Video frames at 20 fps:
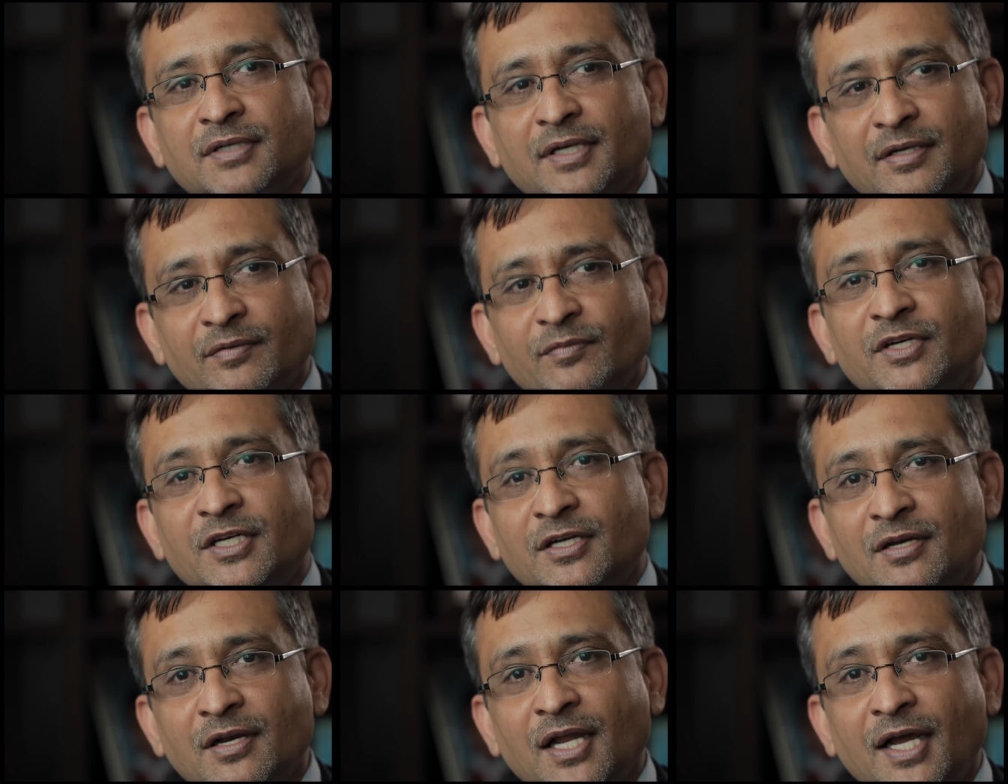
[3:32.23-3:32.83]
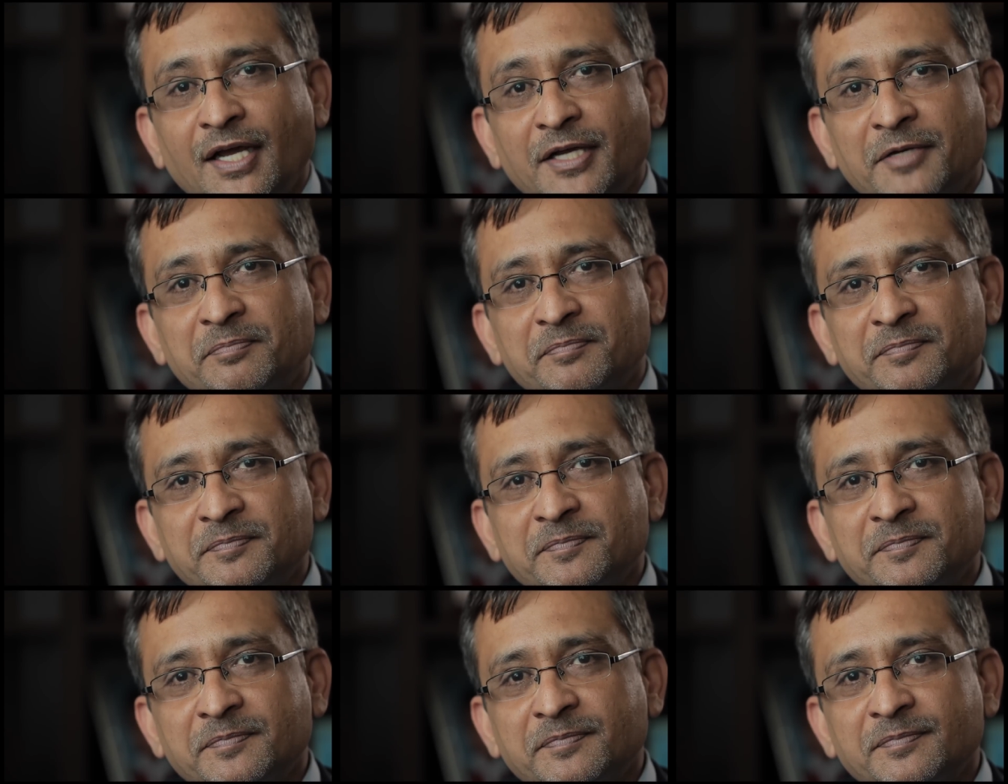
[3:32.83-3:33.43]
and we need a line,
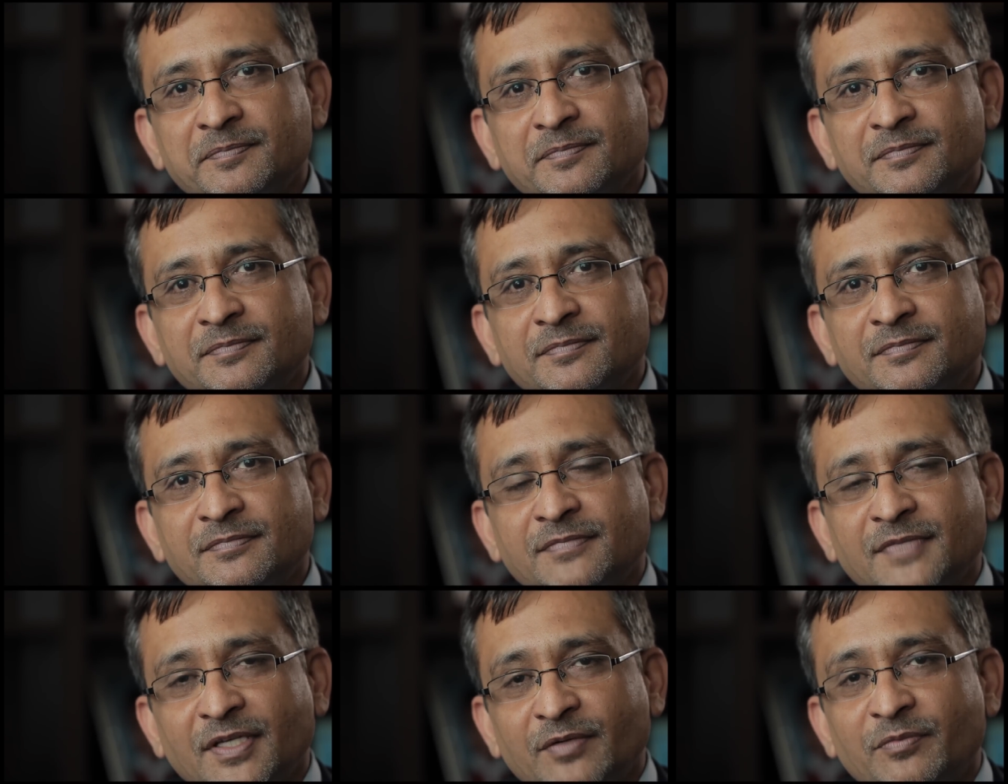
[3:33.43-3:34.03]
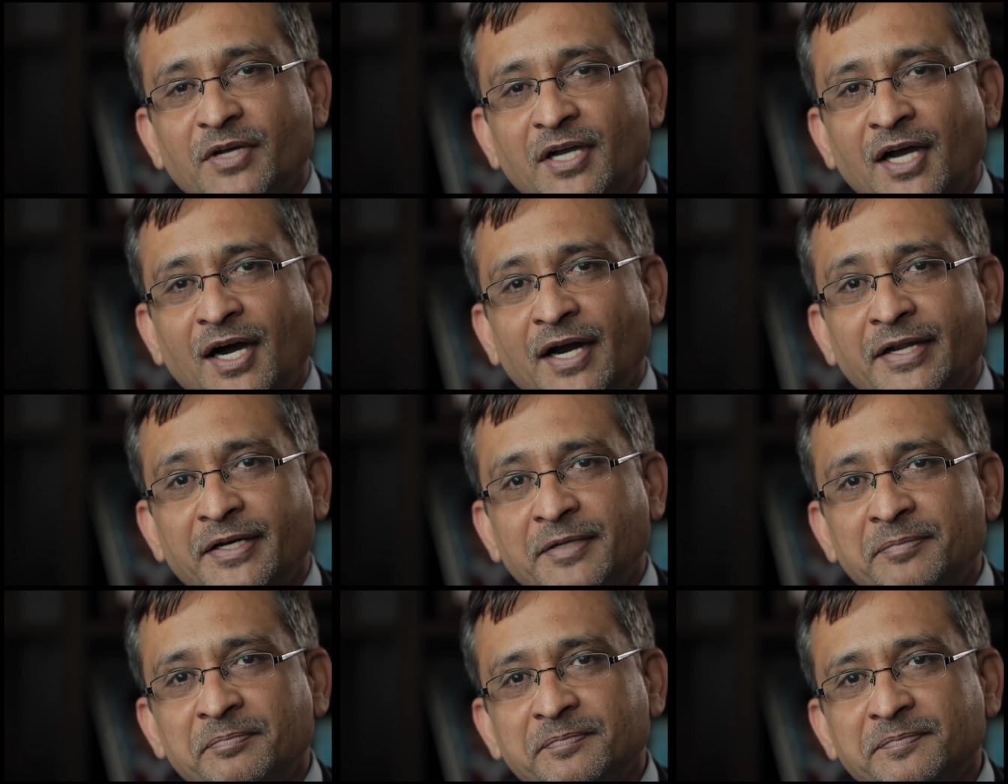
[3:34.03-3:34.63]
and we
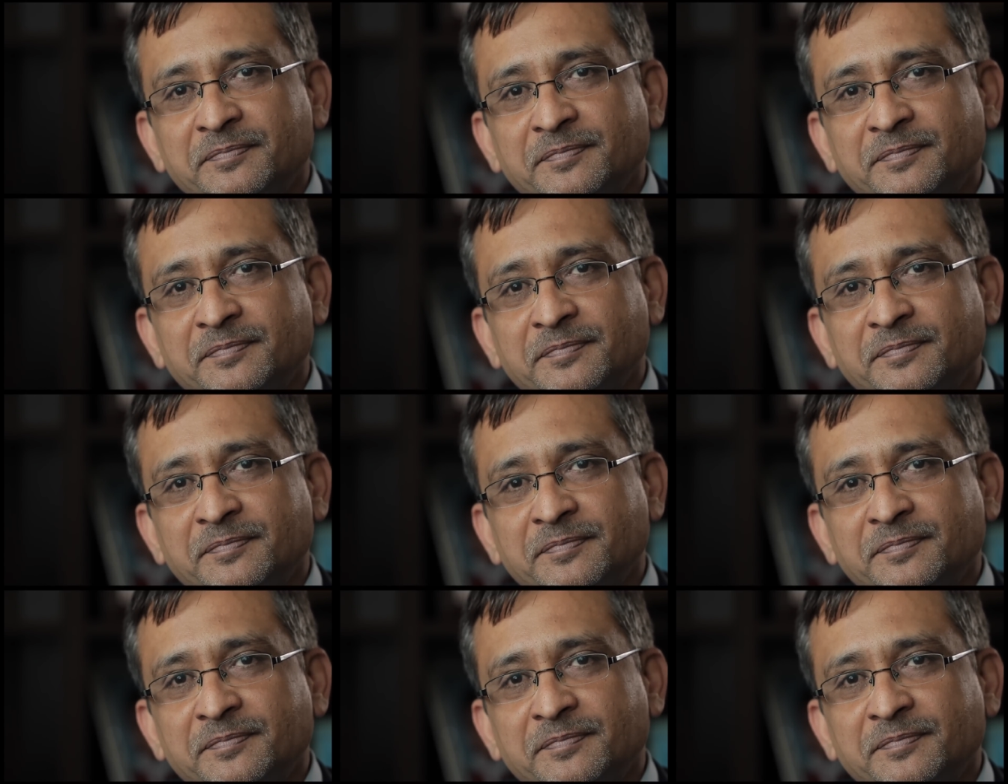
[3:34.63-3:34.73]
got it.